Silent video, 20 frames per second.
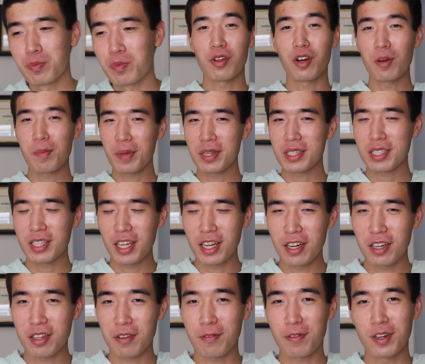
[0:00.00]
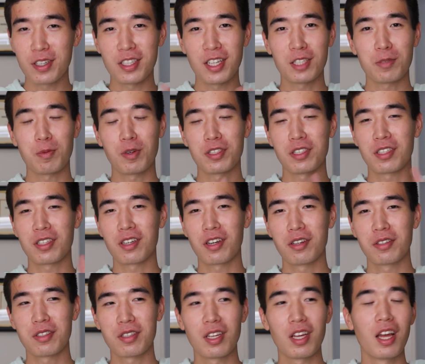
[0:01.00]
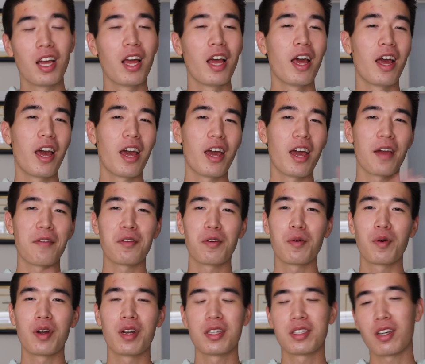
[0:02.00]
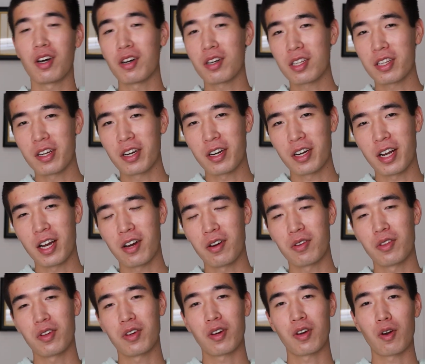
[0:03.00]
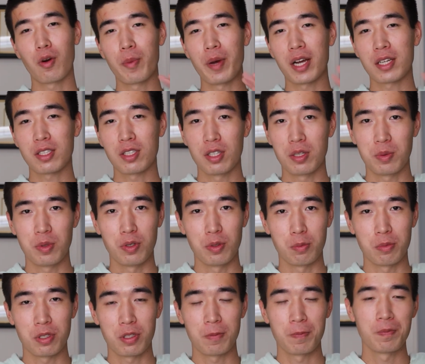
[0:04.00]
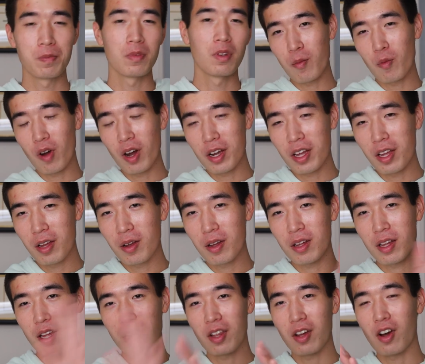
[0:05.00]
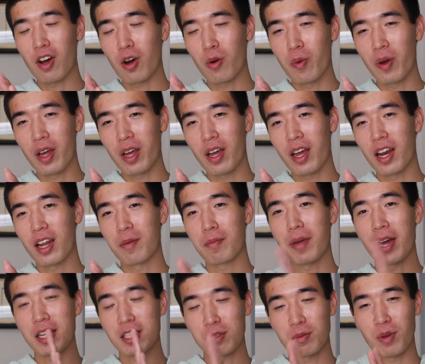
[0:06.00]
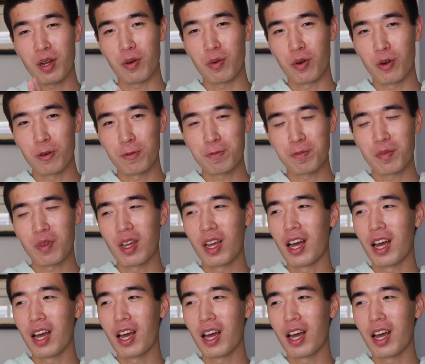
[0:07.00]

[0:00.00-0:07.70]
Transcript: thirty minutes later, the front desk person goes, hey everyone, it's all clear now. You can go back to your rooms. I'm walking in the hallway, heading back to my room.